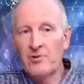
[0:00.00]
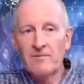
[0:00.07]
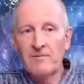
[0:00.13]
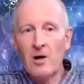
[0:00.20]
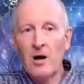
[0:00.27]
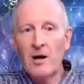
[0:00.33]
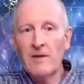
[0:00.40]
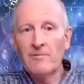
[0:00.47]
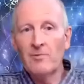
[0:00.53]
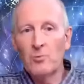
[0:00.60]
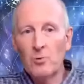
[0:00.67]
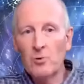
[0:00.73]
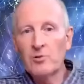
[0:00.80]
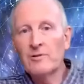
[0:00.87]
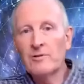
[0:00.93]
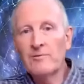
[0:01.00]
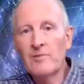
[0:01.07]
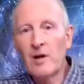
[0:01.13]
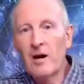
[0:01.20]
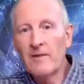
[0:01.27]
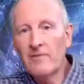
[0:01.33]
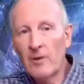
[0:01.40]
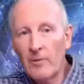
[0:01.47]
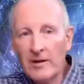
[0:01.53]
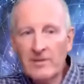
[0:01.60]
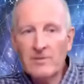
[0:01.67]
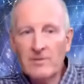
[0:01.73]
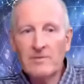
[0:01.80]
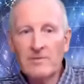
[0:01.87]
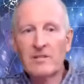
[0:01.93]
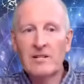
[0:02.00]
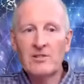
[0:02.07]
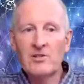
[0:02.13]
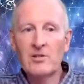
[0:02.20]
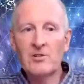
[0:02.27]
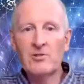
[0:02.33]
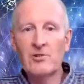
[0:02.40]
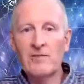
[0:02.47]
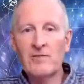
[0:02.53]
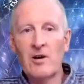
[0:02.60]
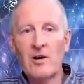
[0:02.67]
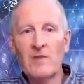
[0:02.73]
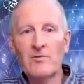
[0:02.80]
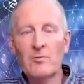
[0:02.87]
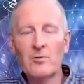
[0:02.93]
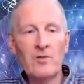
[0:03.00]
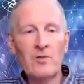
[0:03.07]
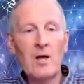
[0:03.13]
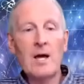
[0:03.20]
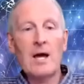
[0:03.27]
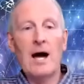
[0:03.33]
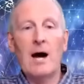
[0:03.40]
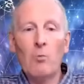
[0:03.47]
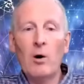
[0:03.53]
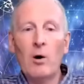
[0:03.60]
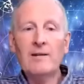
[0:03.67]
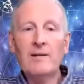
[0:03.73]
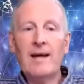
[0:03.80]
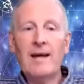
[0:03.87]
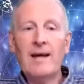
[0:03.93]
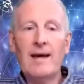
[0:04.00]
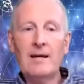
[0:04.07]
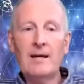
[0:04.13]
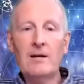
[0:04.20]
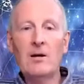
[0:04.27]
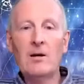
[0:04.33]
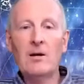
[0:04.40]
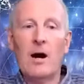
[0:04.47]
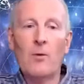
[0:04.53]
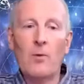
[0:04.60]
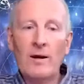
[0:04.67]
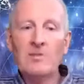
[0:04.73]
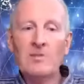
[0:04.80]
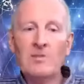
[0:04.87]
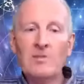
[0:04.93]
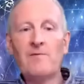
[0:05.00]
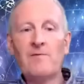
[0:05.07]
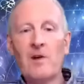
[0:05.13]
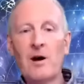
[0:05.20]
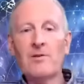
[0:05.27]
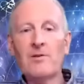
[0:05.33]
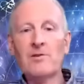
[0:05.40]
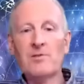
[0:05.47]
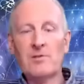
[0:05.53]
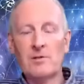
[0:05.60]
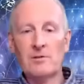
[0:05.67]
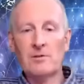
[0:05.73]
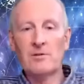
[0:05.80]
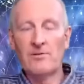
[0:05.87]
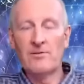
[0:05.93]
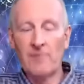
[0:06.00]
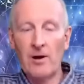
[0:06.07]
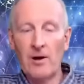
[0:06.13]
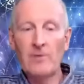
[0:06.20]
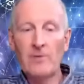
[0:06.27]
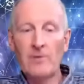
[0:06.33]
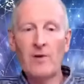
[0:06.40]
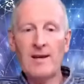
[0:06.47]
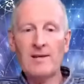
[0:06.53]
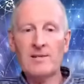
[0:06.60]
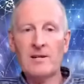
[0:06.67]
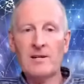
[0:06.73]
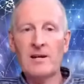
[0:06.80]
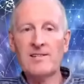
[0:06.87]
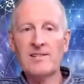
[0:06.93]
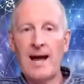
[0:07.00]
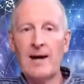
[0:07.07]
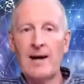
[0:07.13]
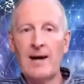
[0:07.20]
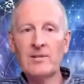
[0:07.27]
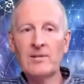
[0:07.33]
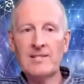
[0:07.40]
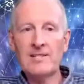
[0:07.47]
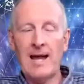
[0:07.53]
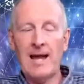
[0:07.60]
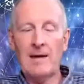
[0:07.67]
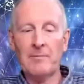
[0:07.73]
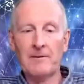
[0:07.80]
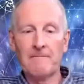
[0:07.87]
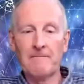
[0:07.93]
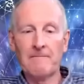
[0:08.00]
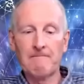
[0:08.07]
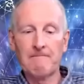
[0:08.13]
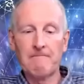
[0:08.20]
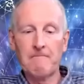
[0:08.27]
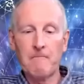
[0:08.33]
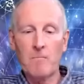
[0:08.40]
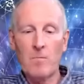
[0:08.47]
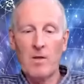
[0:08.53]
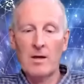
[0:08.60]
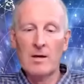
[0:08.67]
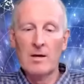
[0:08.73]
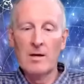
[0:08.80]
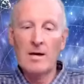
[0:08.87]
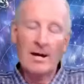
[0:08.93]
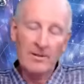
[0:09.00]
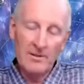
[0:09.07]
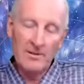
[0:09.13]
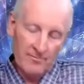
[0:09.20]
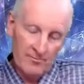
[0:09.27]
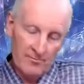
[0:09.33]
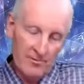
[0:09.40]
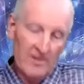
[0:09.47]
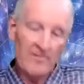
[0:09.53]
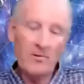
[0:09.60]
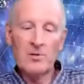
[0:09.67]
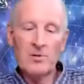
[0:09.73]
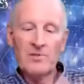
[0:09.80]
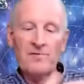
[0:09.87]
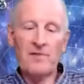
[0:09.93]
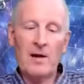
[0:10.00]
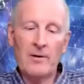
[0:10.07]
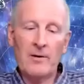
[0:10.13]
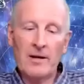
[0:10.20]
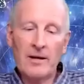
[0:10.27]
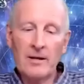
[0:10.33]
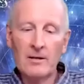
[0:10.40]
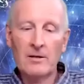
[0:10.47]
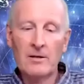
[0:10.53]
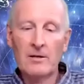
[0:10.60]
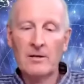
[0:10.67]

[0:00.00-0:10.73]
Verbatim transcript: of life, the water of life. I went, you know, to the tree of life and water. And one day I went to the Father's throne of grace and I sat on his lap. And the river was flowing